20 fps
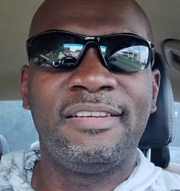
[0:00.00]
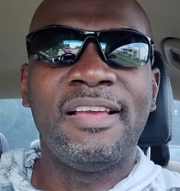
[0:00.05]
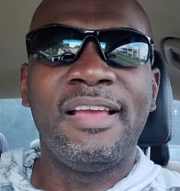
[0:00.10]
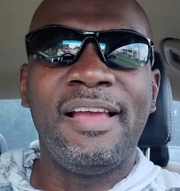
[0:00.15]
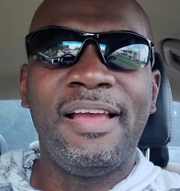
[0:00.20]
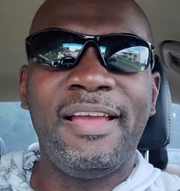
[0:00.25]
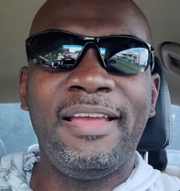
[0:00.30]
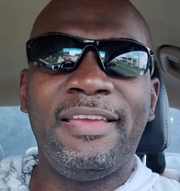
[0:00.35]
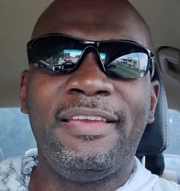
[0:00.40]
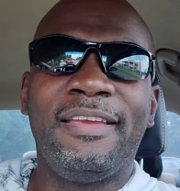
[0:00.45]

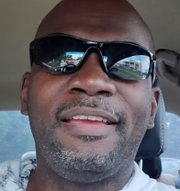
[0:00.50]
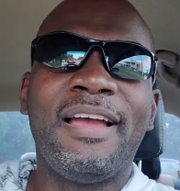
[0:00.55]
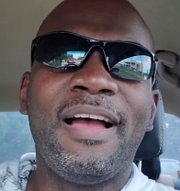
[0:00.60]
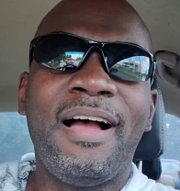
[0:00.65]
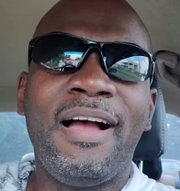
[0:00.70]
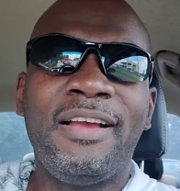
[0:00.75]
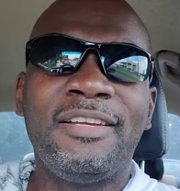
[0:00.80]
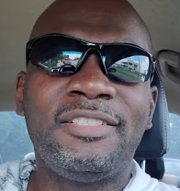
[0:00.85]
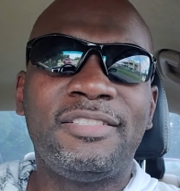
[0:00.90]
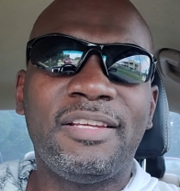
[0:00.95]
Hey
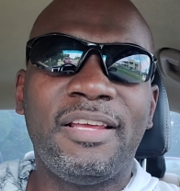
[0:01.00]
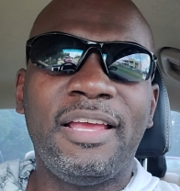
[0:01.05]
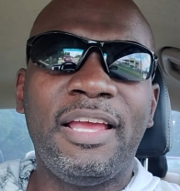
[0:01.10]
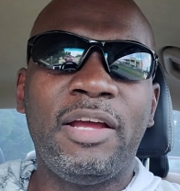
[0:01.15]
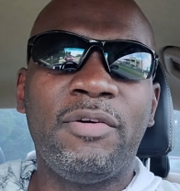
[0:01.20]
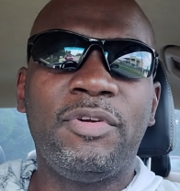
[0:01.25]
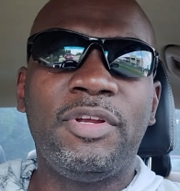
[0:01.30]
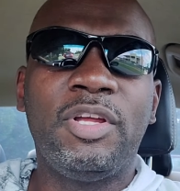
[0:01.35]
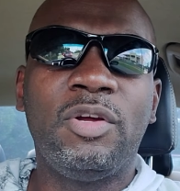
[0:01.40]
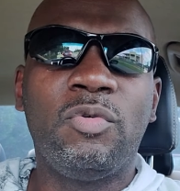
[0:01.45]
guys,
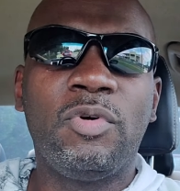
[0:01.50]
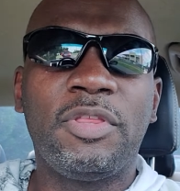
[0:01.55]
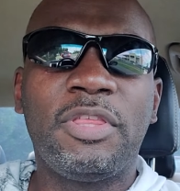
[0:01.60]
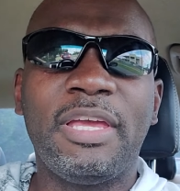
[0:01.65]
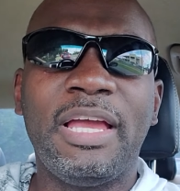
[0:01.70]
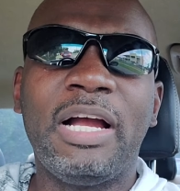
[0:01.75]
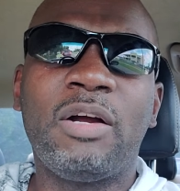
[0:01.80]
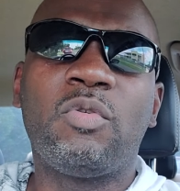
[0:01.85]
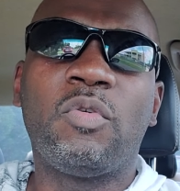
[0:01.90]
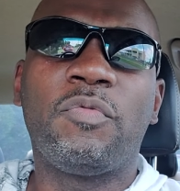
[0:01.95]
Aaron here with
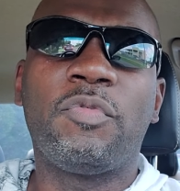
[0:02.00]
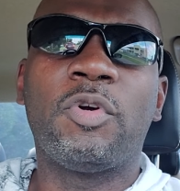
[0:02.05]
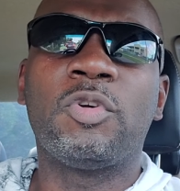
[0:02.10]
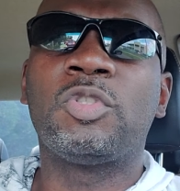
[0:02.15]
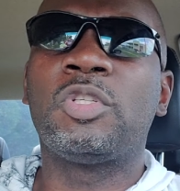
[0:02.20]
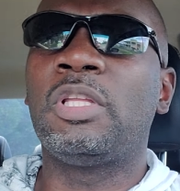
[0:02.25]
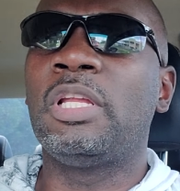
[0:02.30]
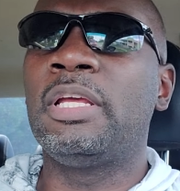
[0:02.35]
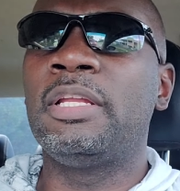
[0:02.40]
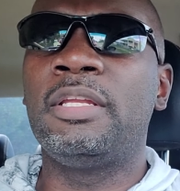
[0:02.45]

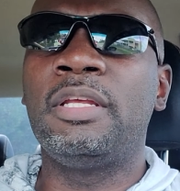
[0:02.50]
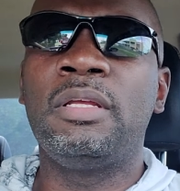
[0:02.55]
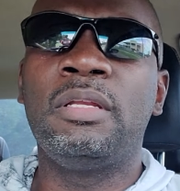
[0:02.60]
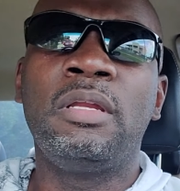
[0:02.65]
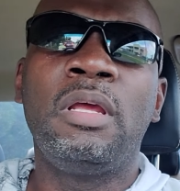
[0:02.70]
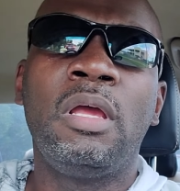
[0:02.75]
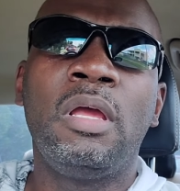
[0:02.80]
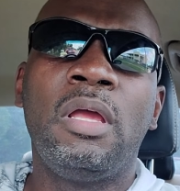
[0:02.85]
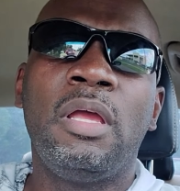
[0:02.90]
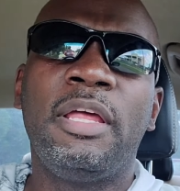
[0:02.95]
Equifirst Lending,
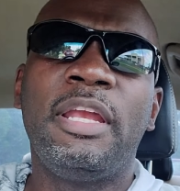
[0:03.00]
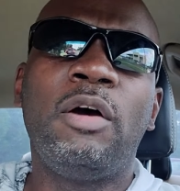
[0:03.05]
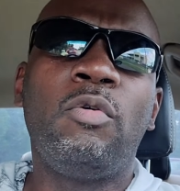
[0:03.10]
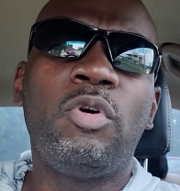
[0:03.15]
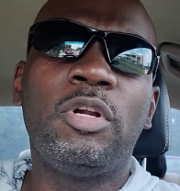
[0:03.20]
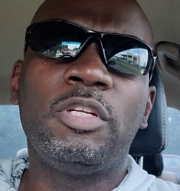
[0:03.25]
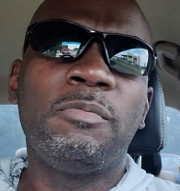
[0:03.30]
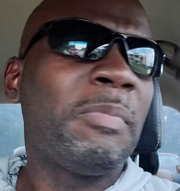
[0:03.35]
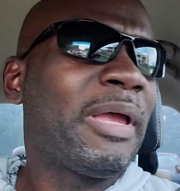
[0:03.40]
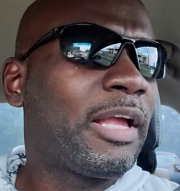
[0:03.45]
and I
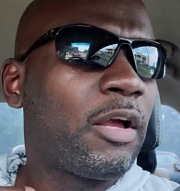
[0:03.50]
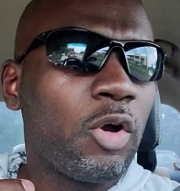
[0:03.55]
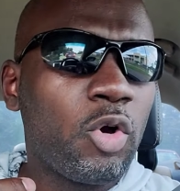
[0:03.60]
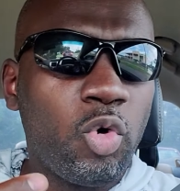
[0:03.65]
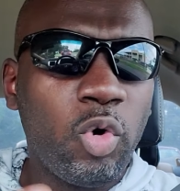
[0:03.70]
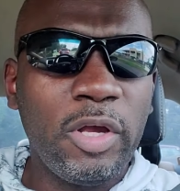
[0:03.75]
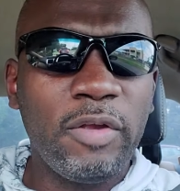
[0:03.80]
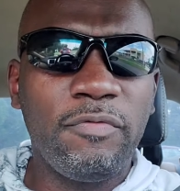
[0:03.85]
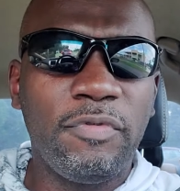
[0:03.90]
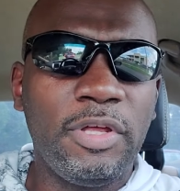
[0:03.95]
wanted to make a
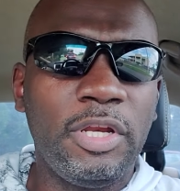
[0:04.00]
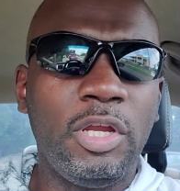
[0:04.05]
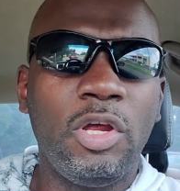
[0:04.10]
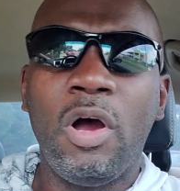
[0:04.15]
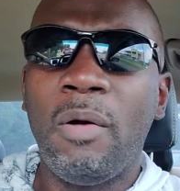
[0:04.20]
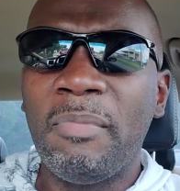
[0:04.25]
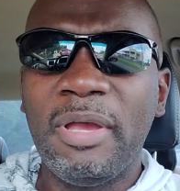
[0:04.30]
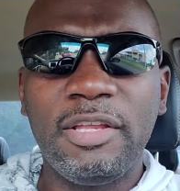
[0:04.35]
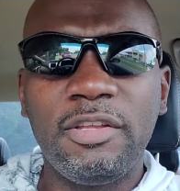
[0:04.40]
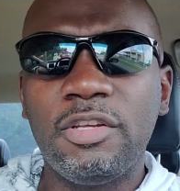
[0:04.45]
quick video. I'll
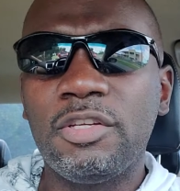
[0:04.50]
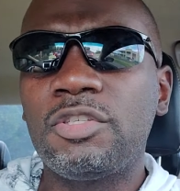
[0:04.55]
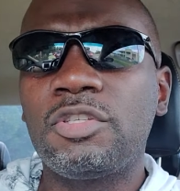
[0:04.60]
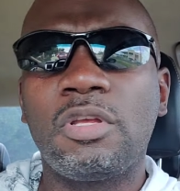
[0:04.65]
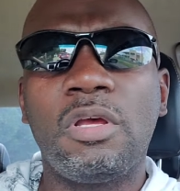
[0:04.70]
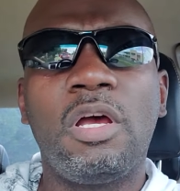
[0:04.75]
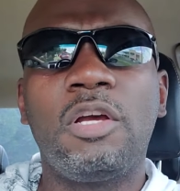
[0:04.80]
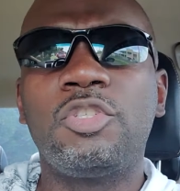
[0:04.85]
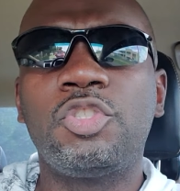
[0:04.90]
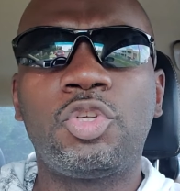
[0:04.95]
make this
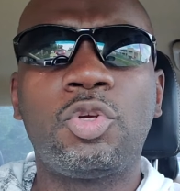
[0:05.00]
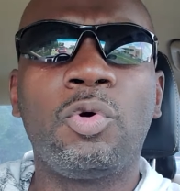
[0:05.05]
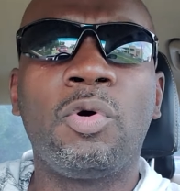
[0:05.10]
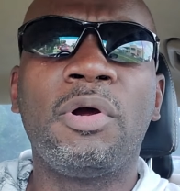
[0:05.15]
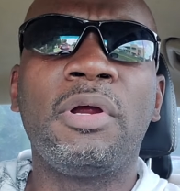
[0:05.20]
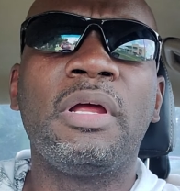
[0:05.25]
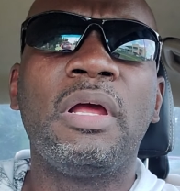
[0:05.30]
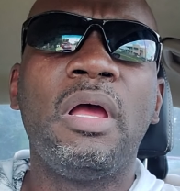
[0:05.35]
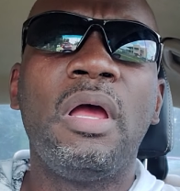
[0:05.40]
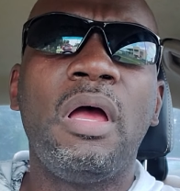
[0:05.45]

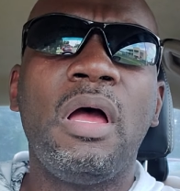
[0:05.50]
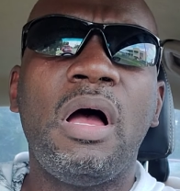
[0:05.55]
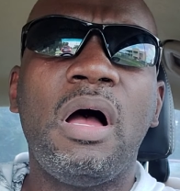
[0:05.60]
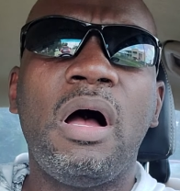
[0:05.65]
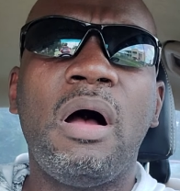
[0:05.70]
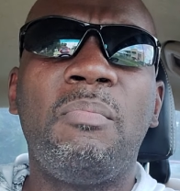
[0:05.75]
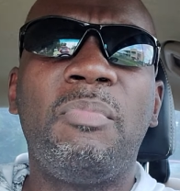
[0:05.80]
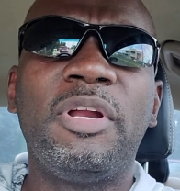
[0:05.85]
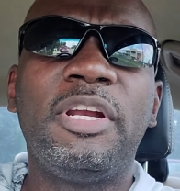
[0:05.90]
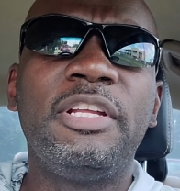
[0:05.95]
short,
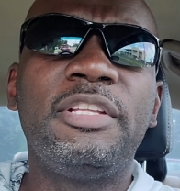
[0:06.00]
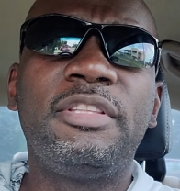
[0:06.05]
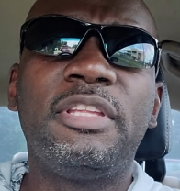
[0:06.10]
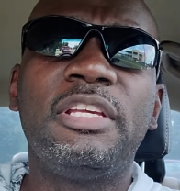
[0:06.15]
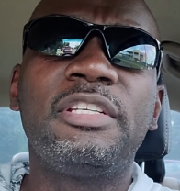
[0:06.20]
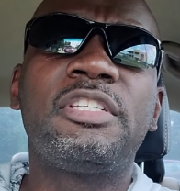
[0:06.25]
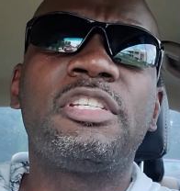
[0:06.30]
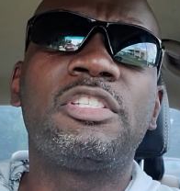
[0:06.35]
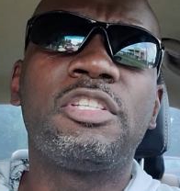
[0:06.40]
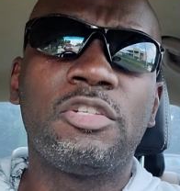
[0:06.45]
but
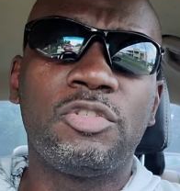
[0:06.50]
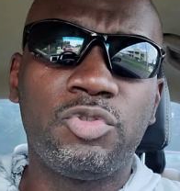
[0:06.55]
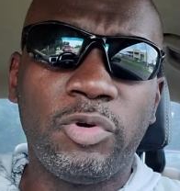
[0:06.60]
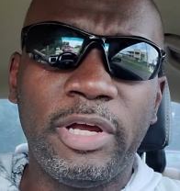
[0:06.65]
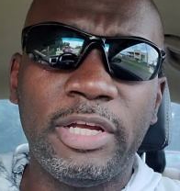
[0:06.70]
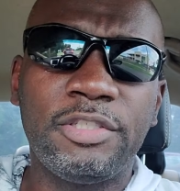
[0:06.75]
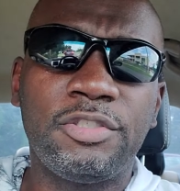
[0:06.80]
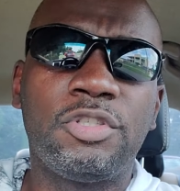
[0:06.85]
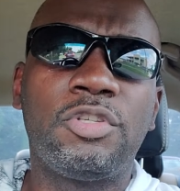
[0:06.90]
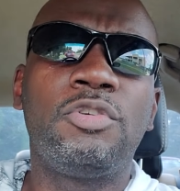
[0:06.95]
this is
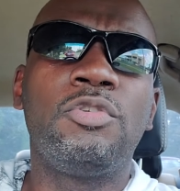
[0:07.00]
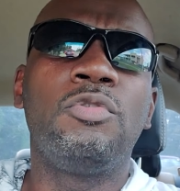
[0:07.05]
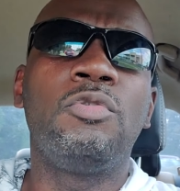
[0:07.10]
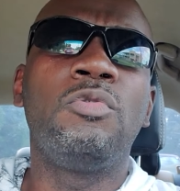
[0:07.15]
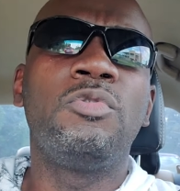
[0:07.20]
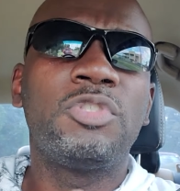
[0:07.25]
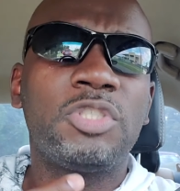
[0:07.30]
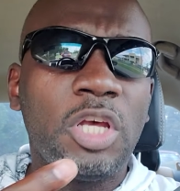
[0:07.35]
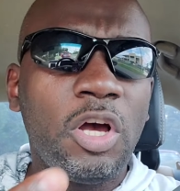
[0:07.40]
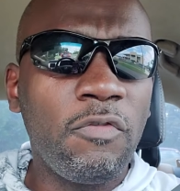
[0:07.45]
addressed
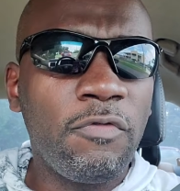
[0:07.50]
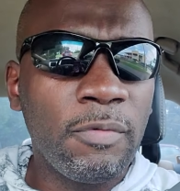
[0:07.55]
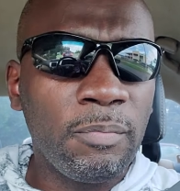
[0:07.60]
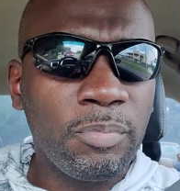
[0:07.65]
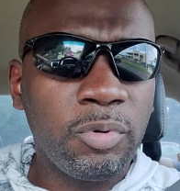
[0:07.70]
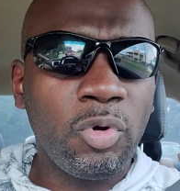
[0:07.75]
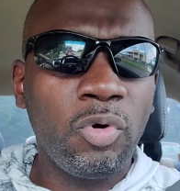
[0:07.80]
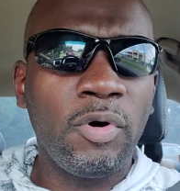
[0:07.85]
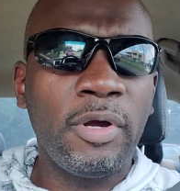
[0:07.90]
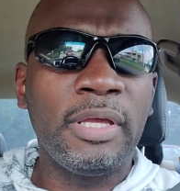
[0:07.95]
to
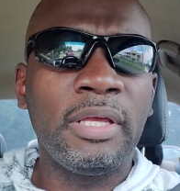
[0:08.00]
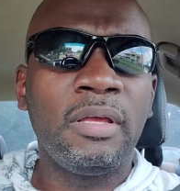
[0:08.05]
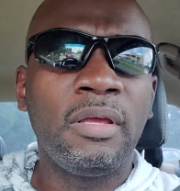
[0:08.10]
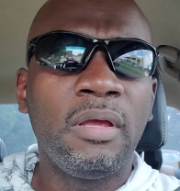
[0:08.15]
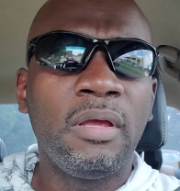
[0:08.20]
self-employed